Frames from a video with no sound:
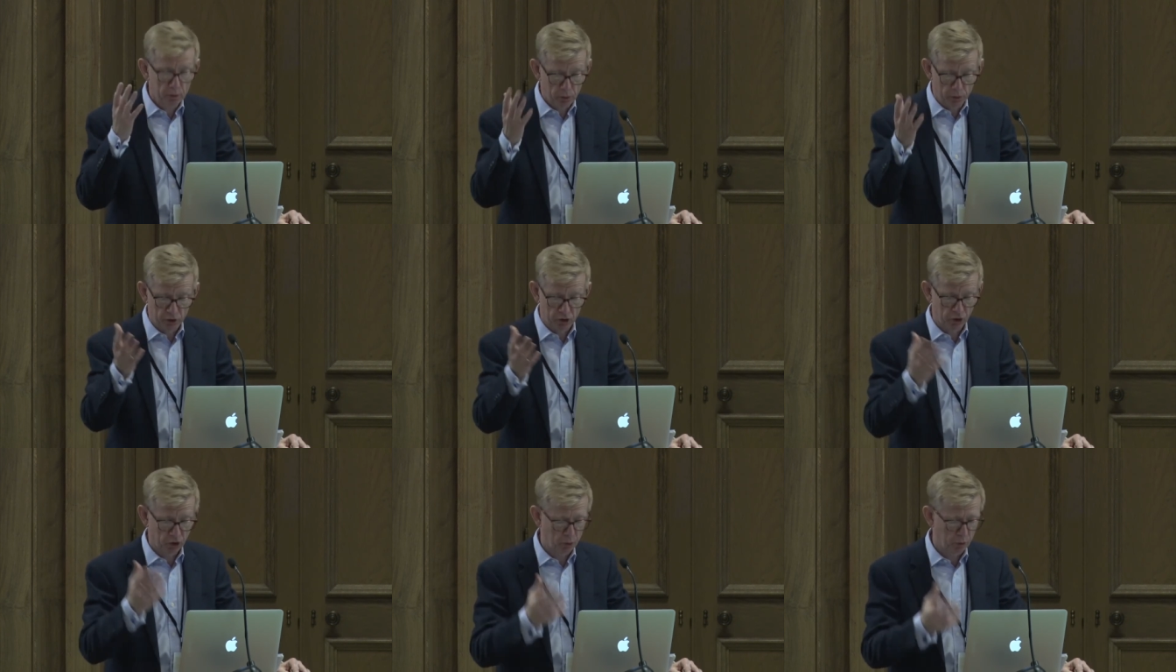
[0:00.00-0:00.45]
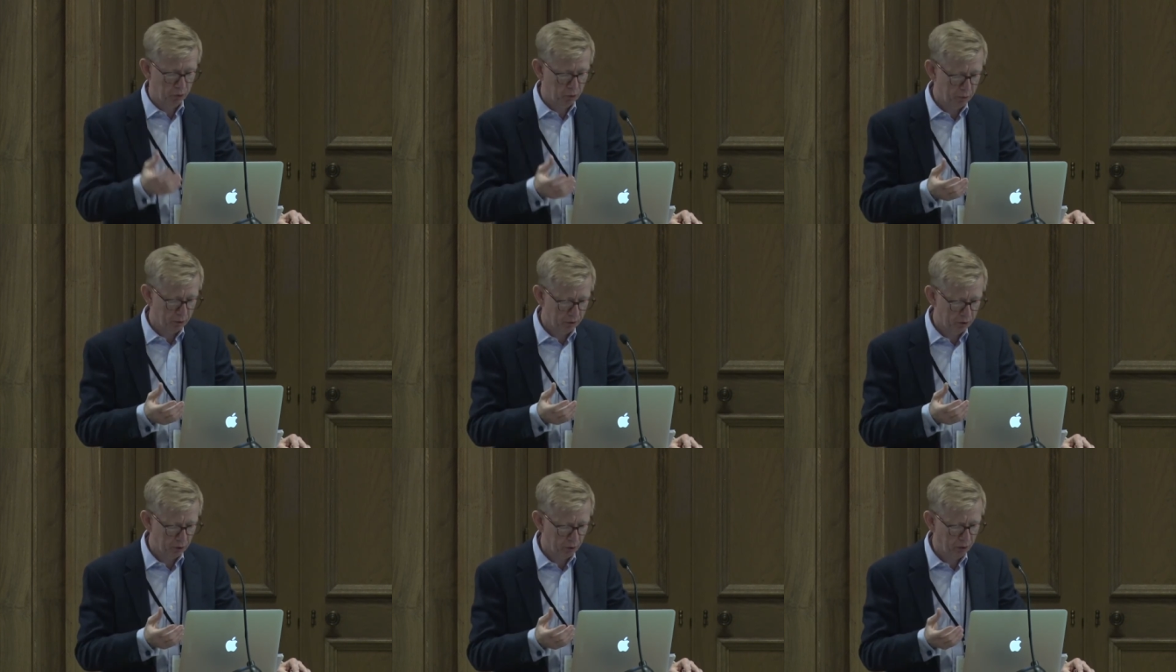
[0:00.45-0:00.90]
which is
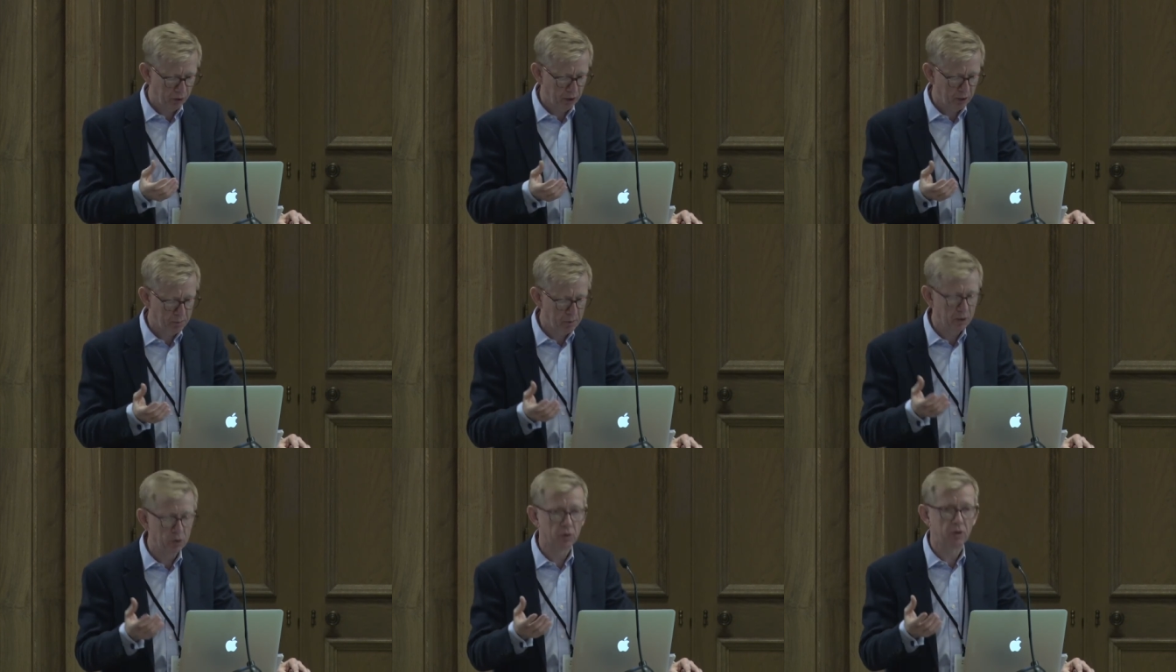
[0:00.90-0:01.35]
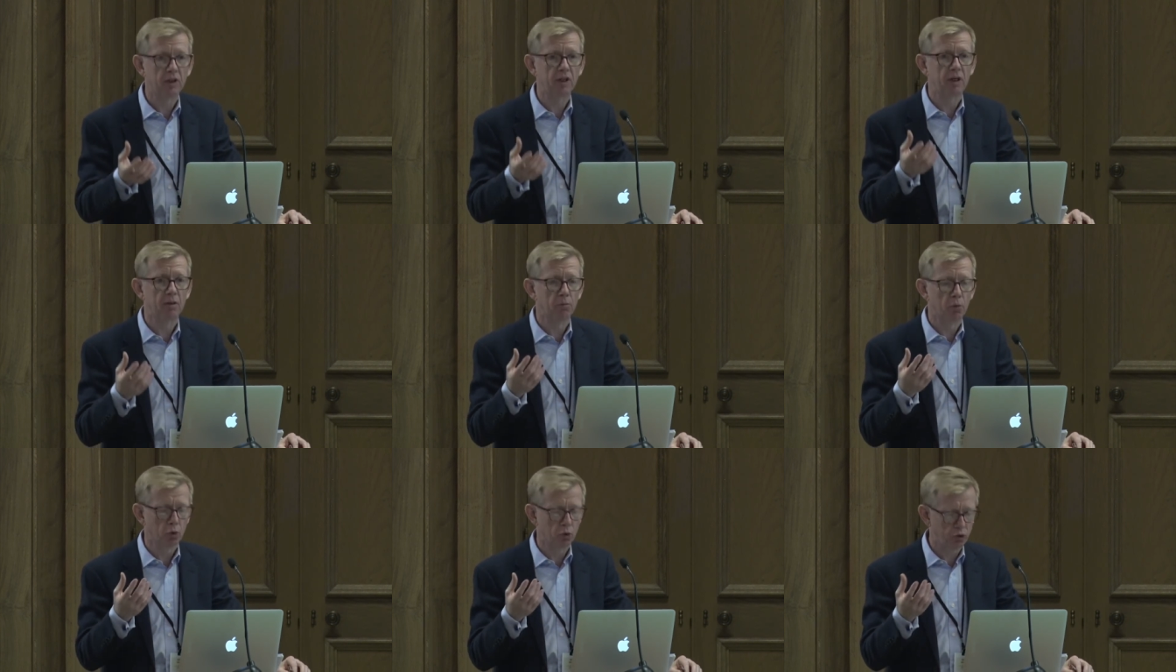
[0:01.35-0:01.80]
what we're talking about
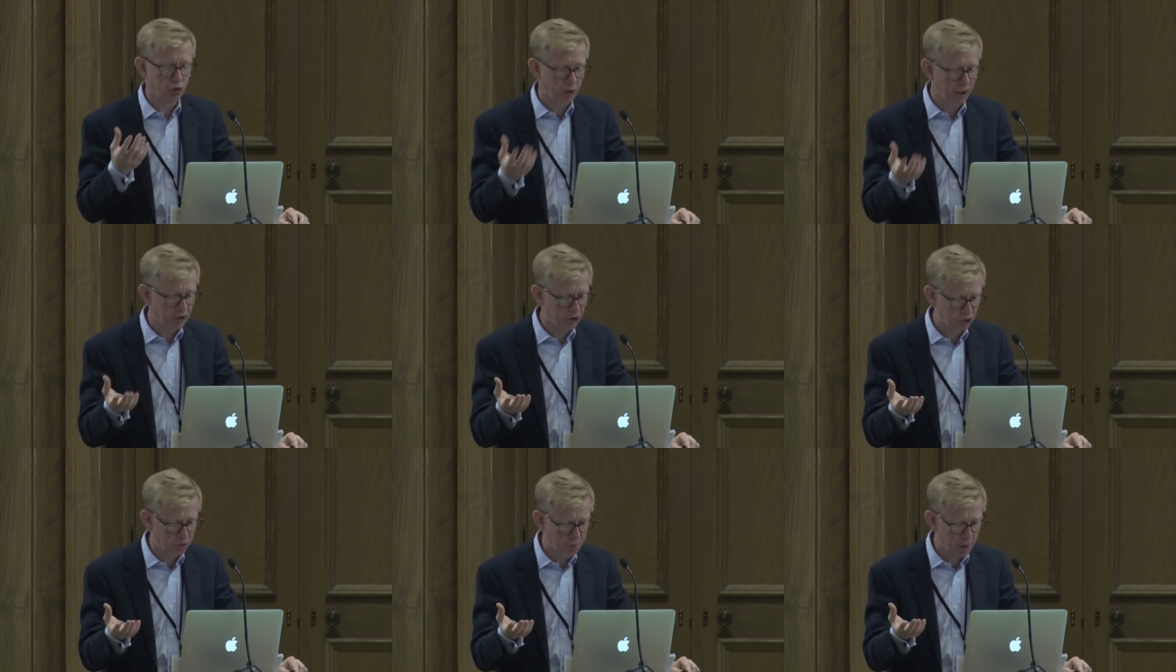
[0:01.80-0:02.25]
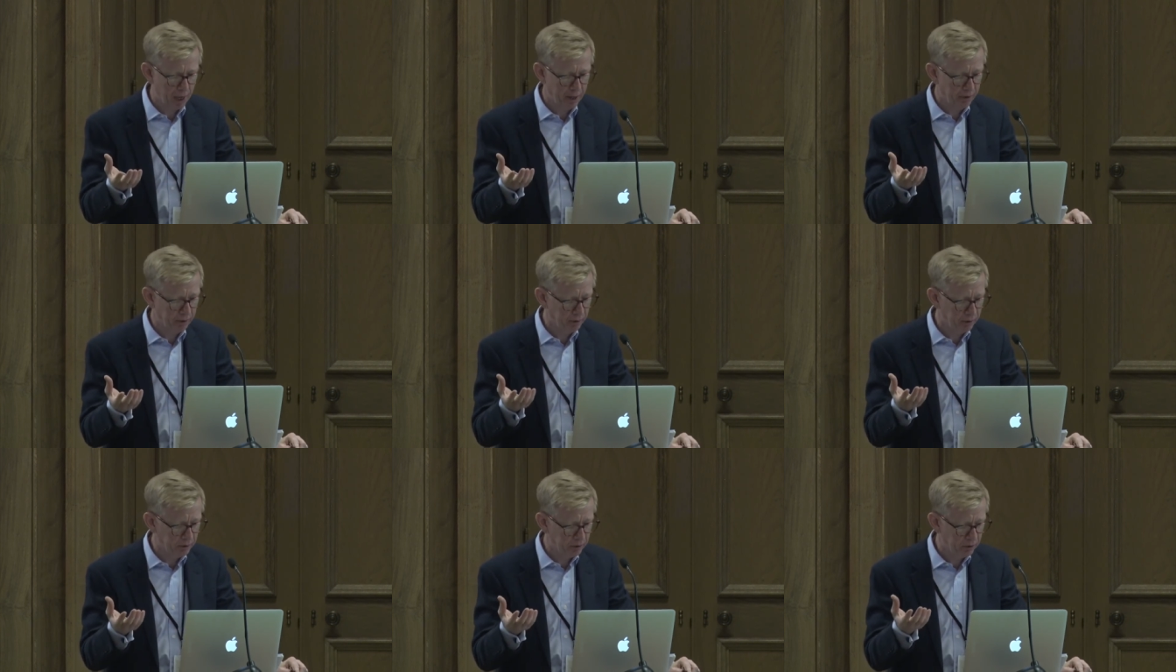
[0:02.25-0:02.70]
today, more
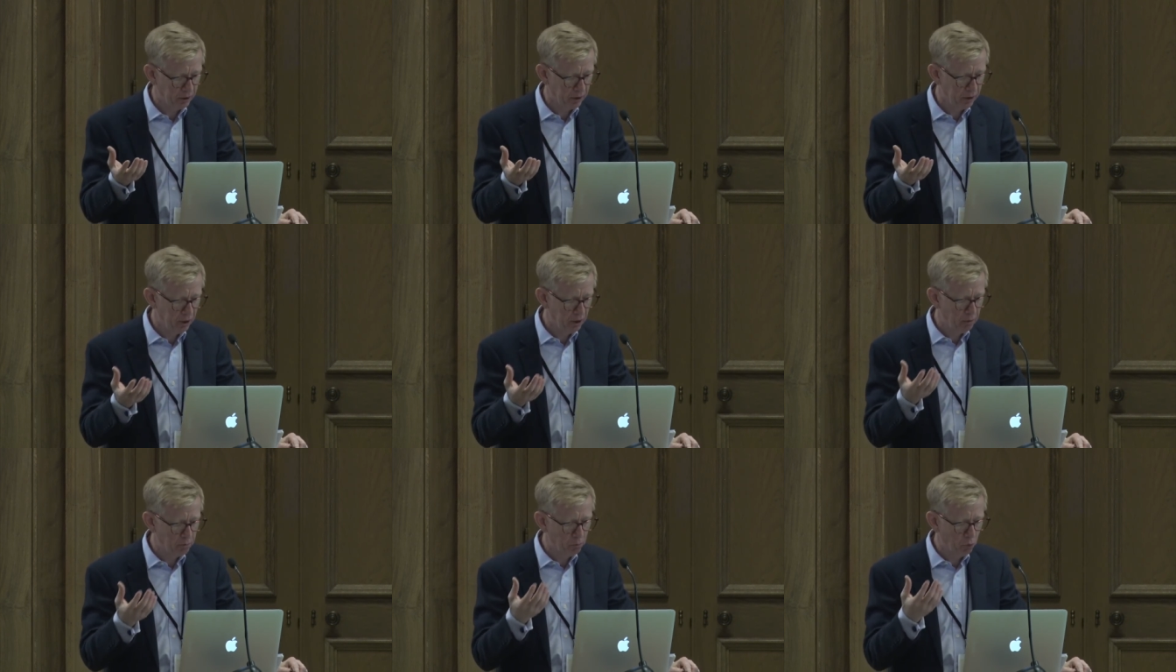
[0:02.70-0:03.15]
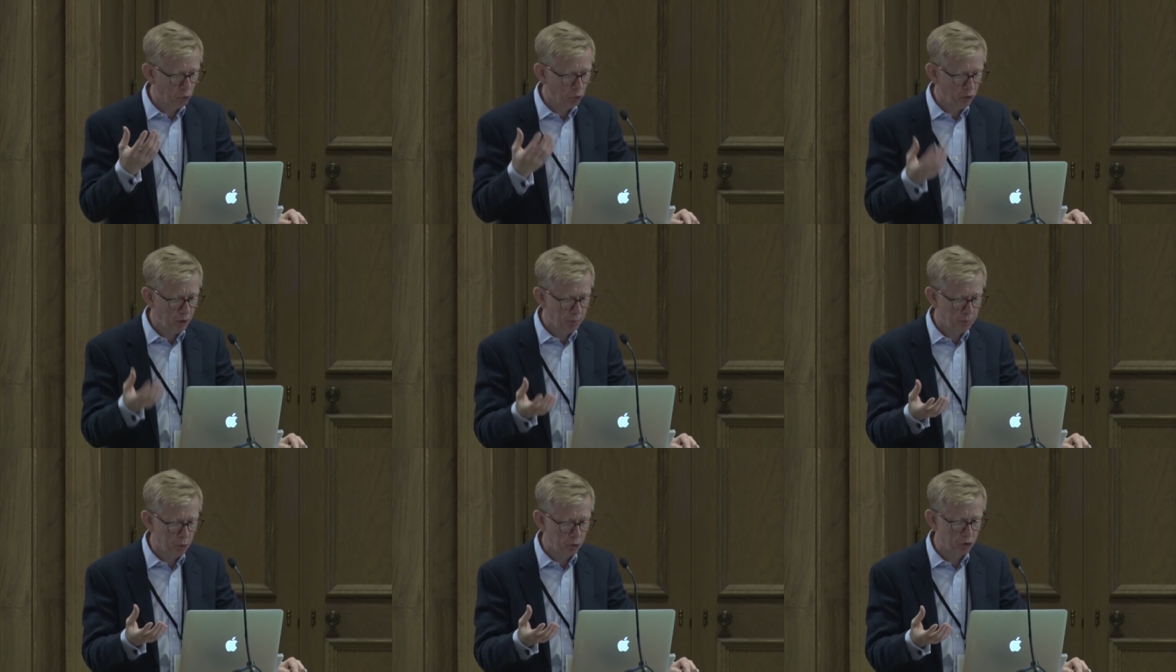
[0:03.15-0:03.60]
transparent, more
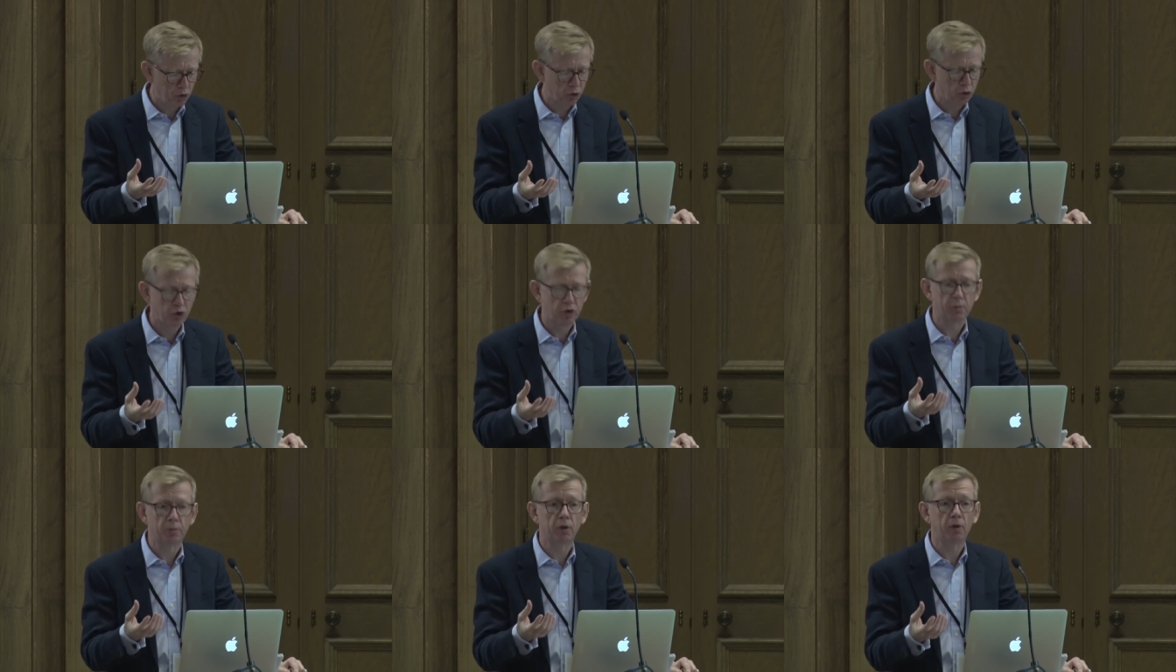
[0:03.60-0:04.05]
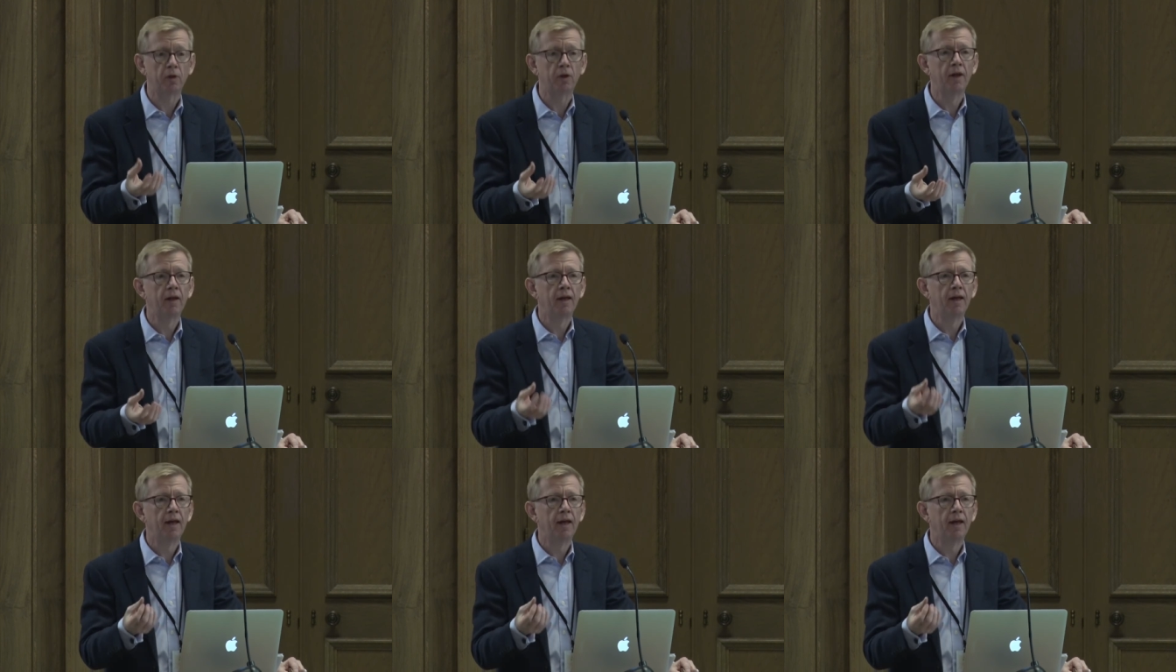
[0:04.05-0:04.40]
reproducible,